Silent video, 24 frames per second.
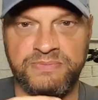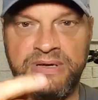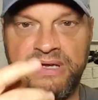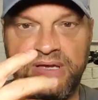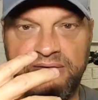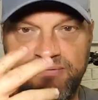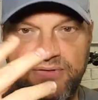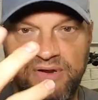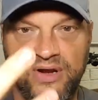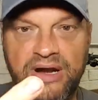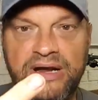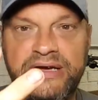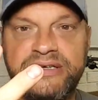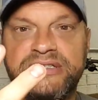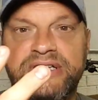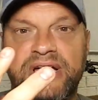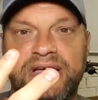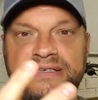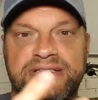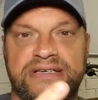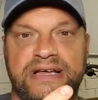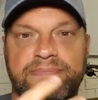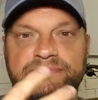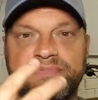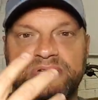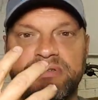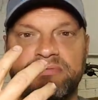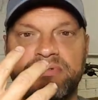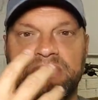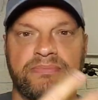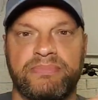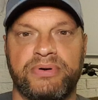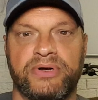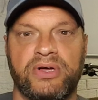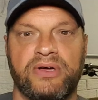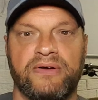me, if your eyesight's
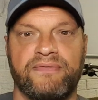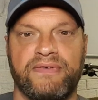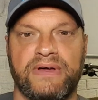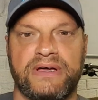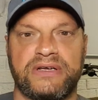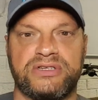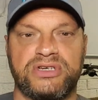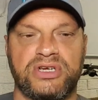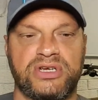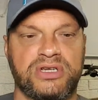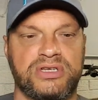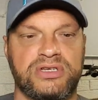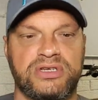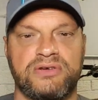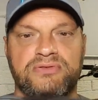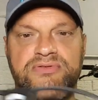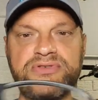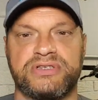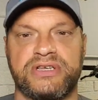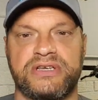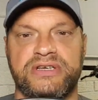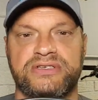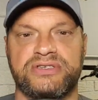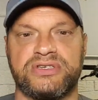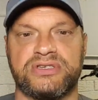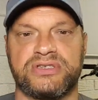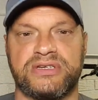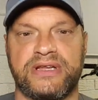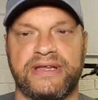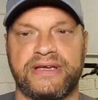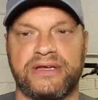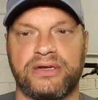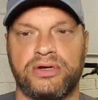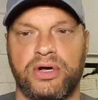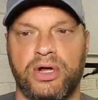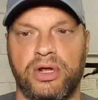absolutely perfect, you can use these as
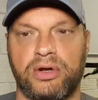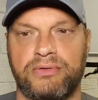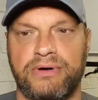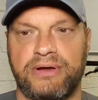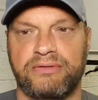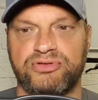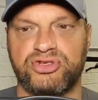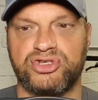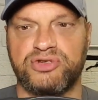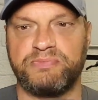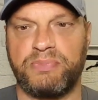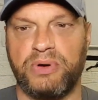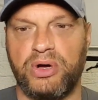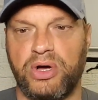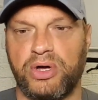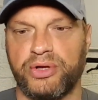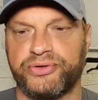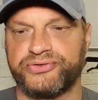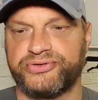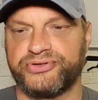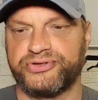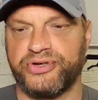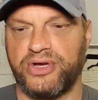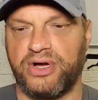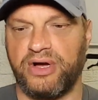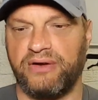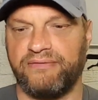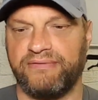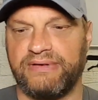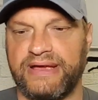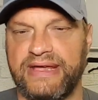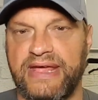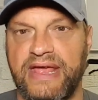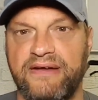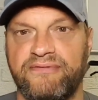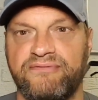like an all-round sports sort of
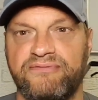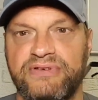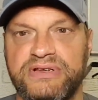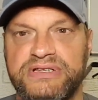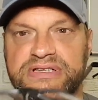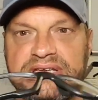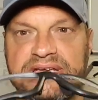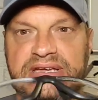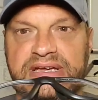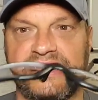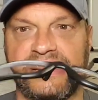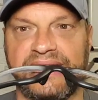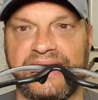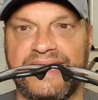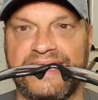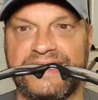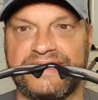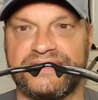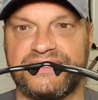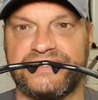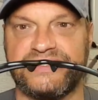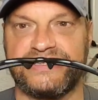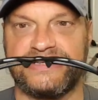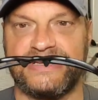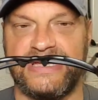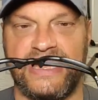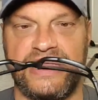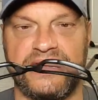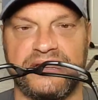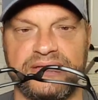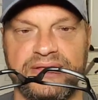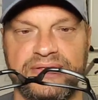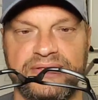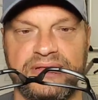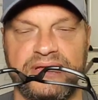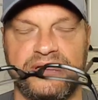like everyday glass
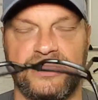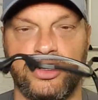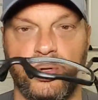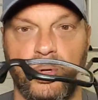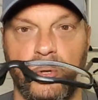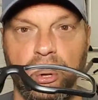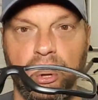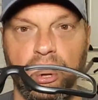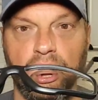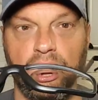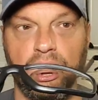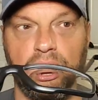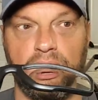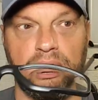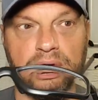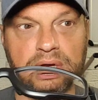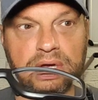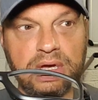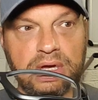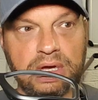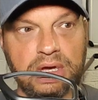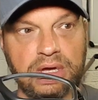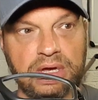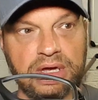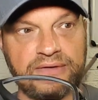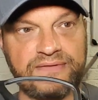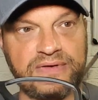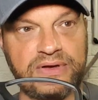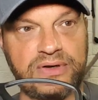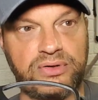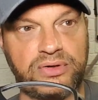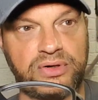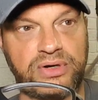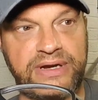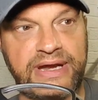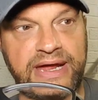kind of thing, or if
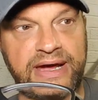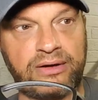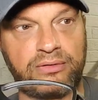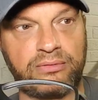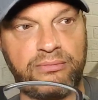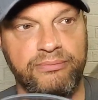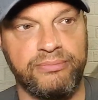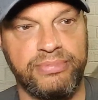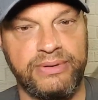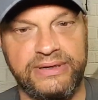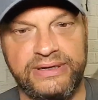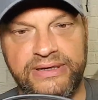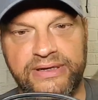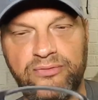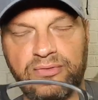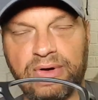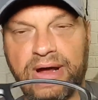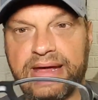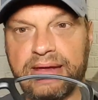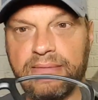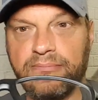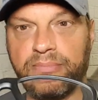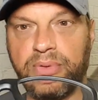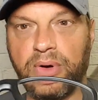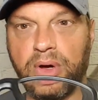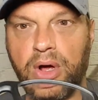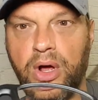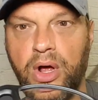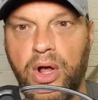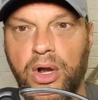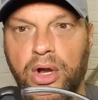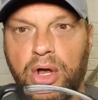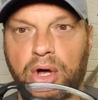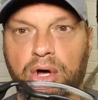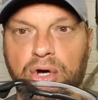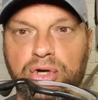you're going out and playing
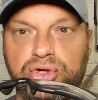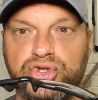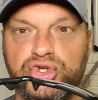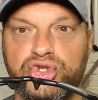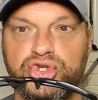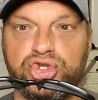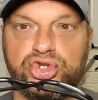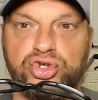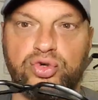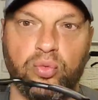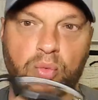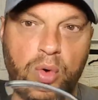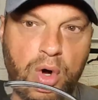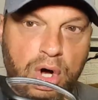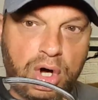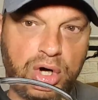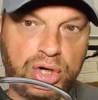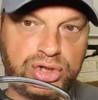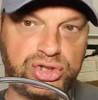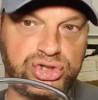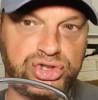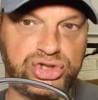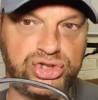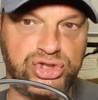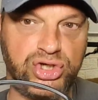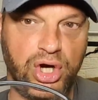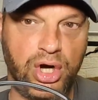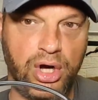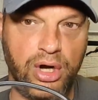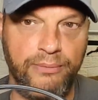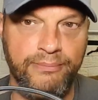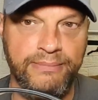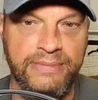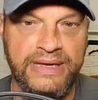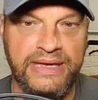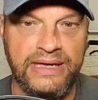racquetball or squash
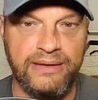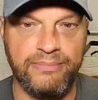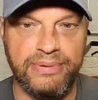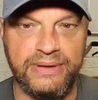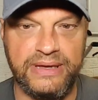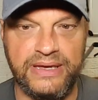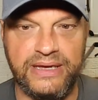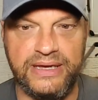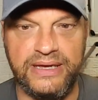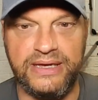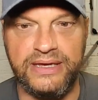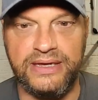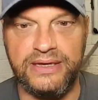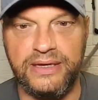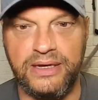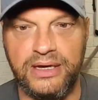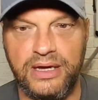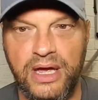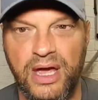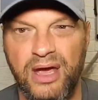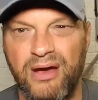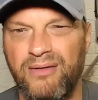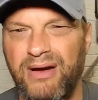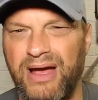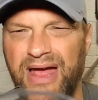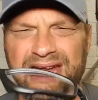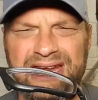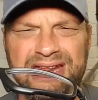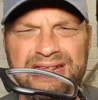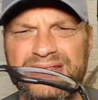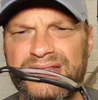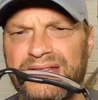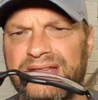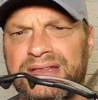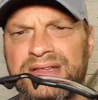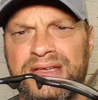or maybe well,
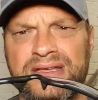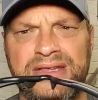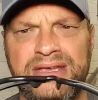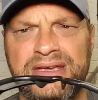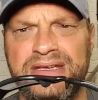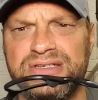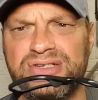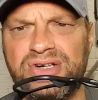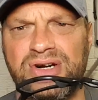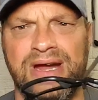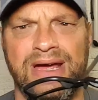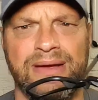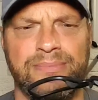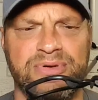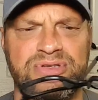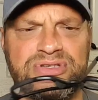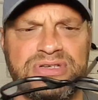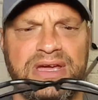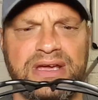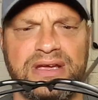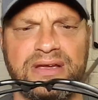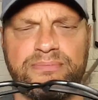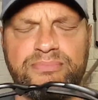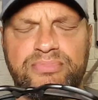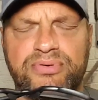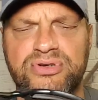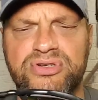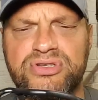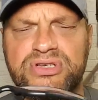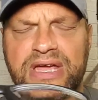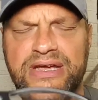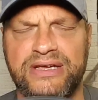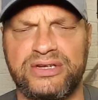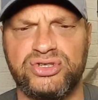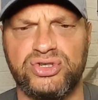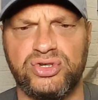anything that needs your eye protect
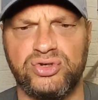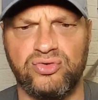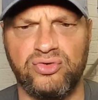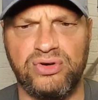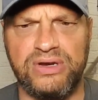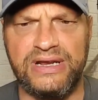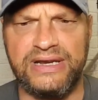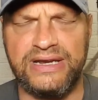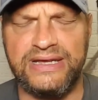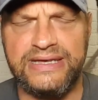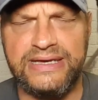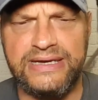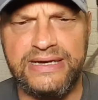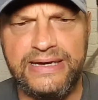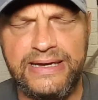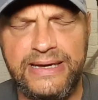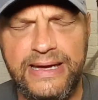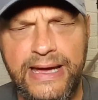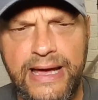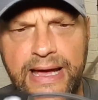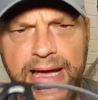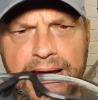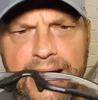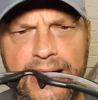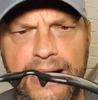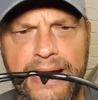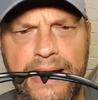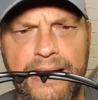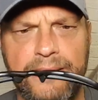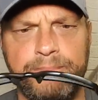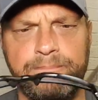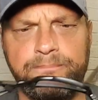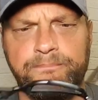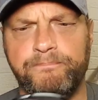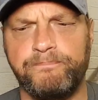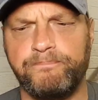protection really.
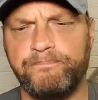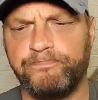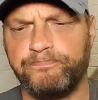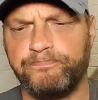Um,